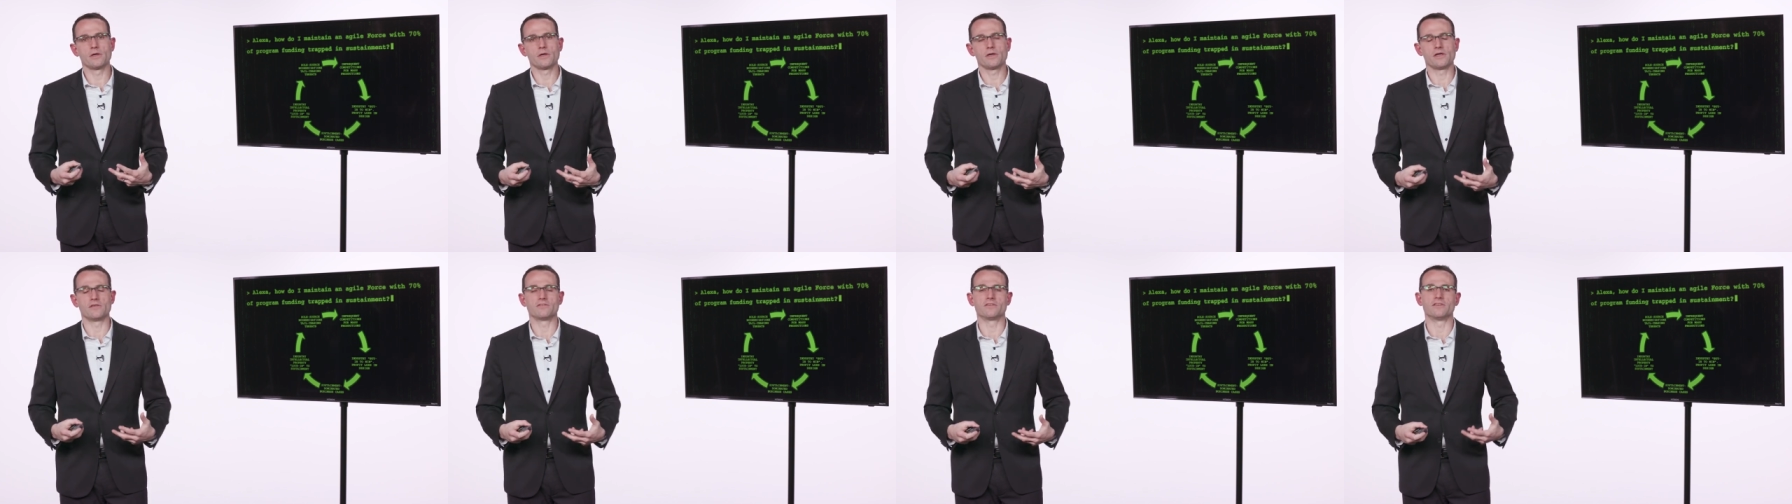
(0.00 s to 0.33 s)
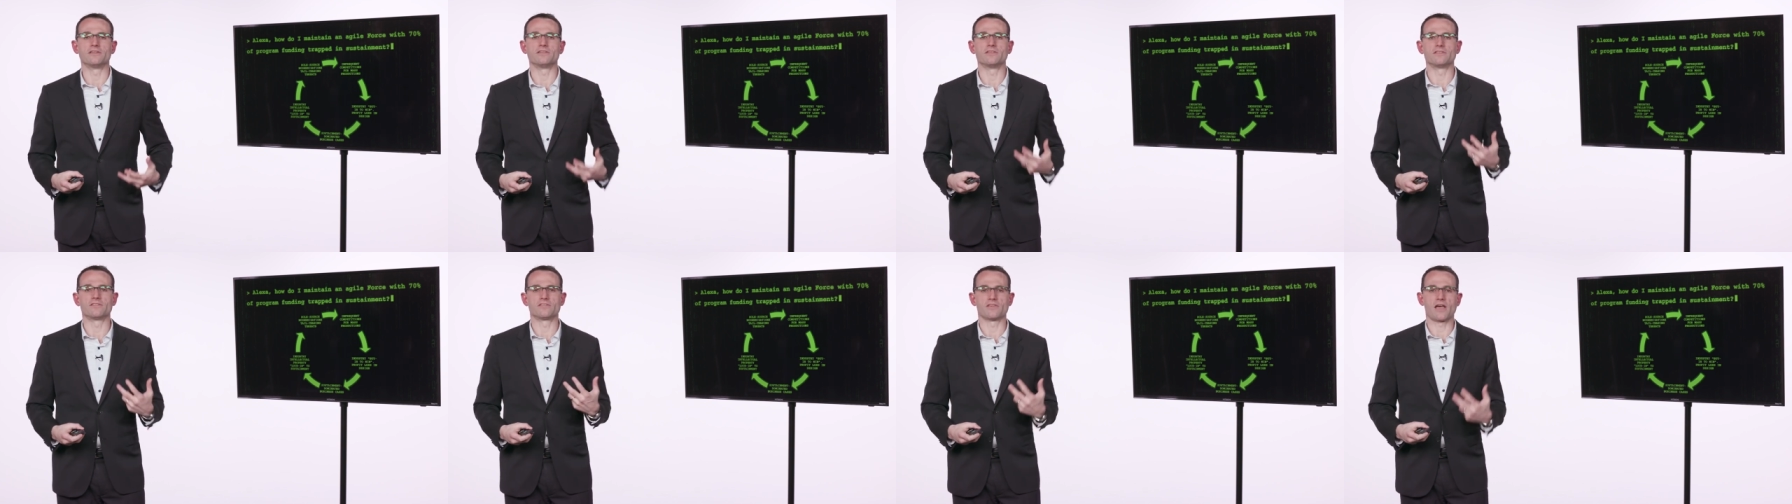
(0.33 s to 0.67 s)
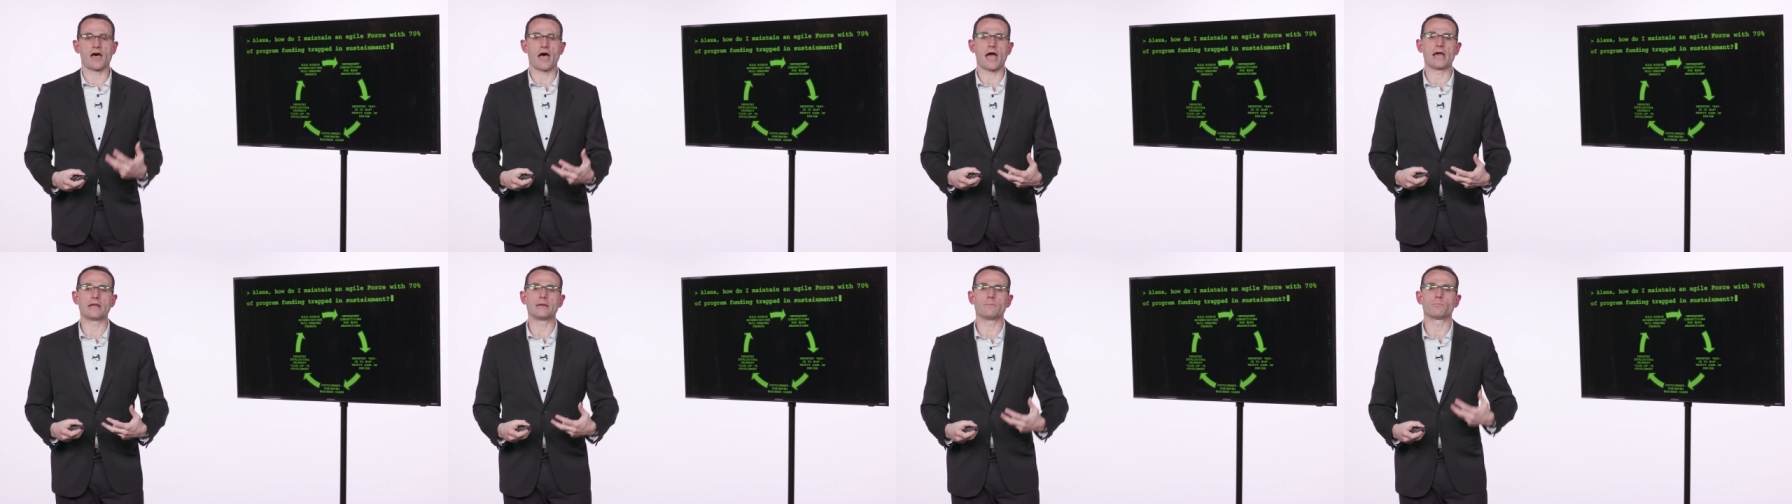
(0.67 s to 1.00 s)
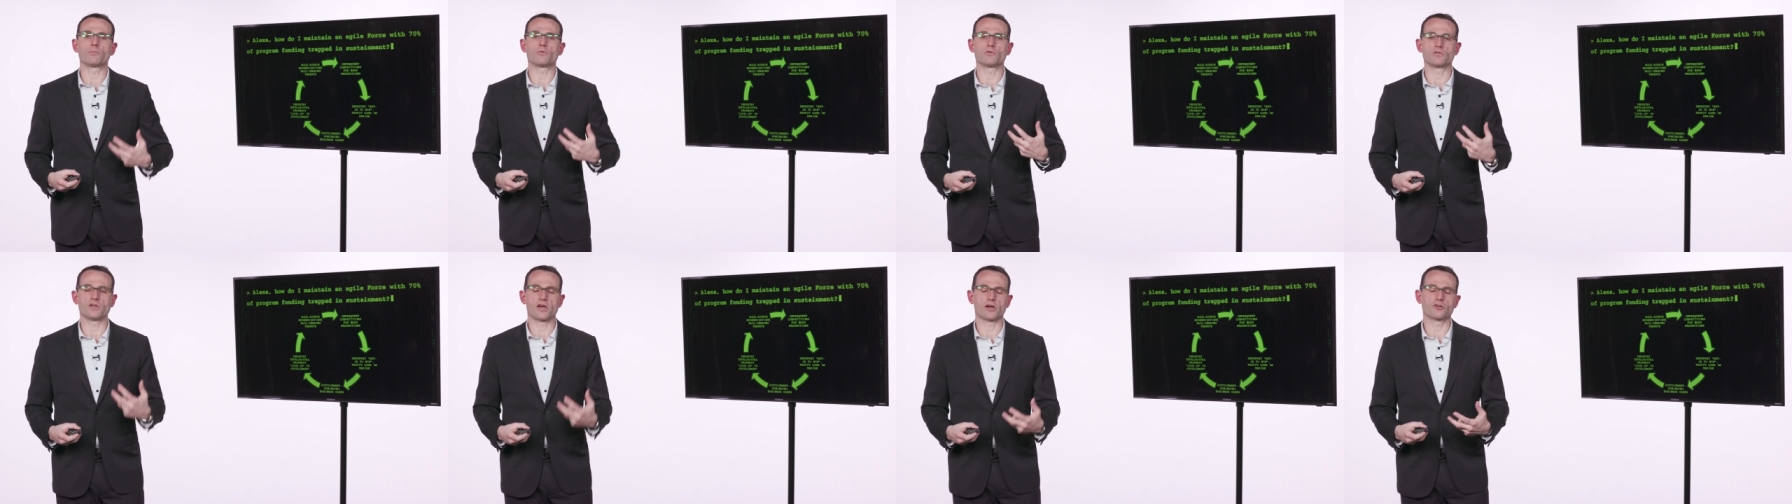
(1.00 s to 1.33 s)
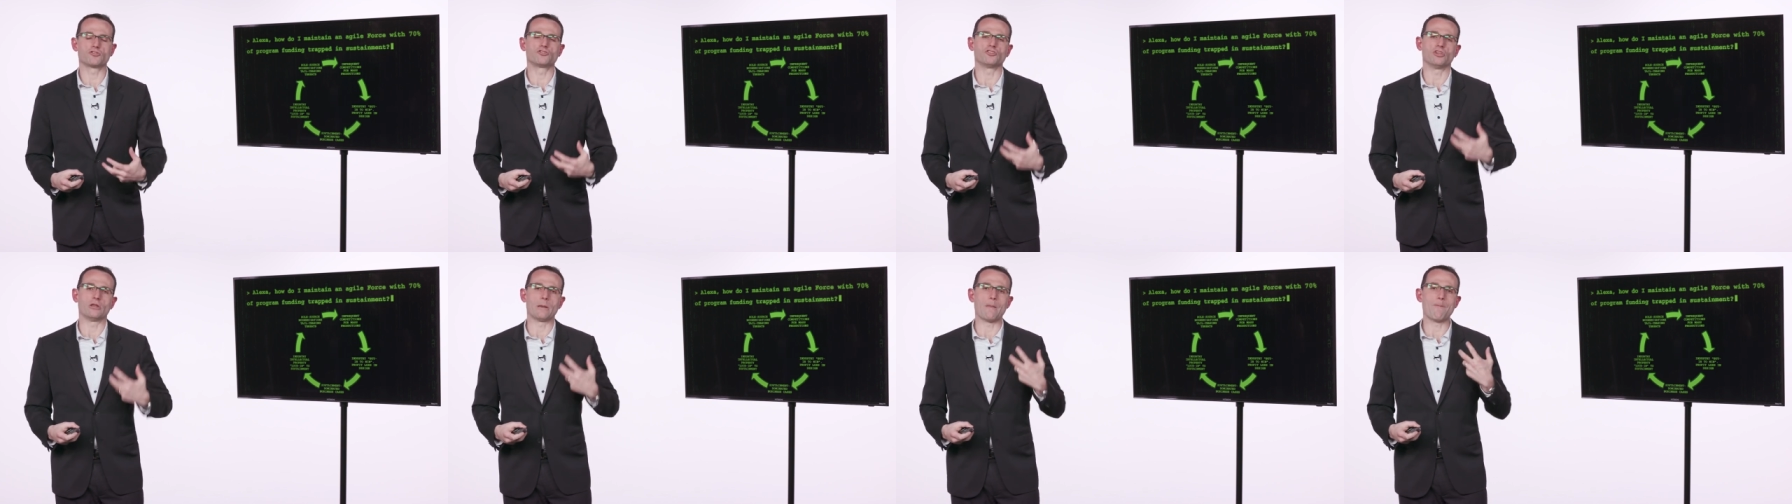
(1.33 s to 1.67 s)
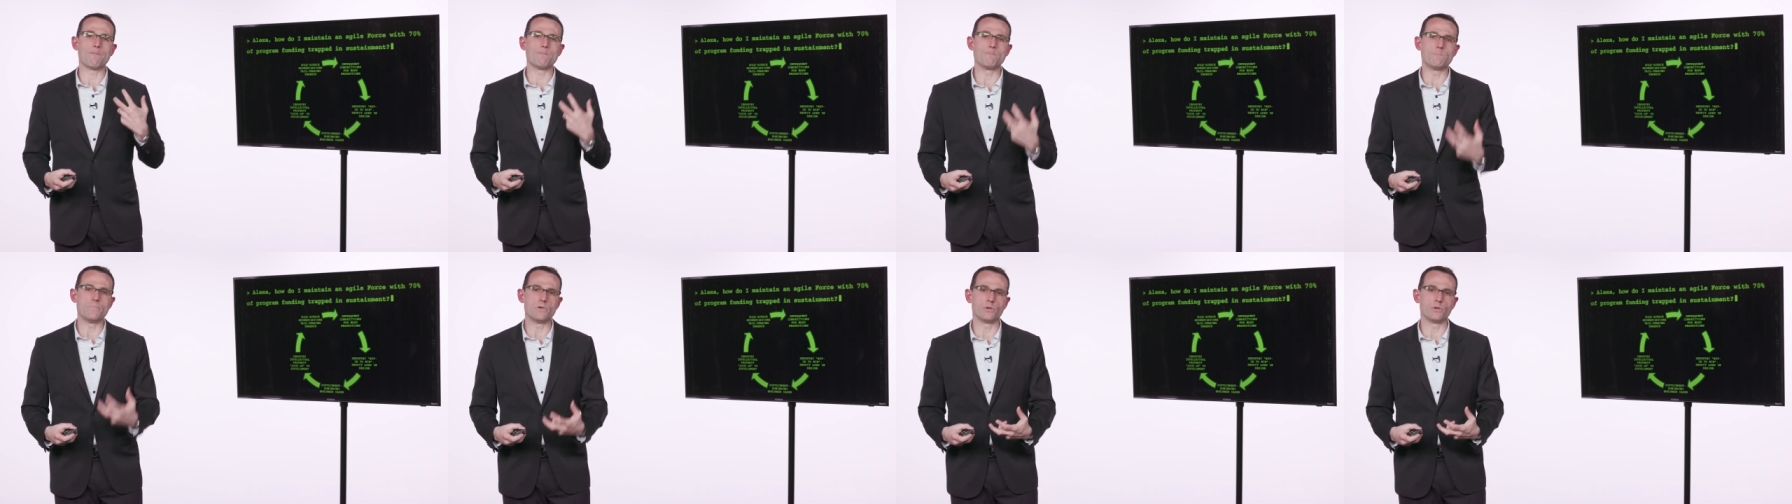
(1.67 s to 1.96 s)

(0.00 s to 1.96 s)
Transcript: is in design and production,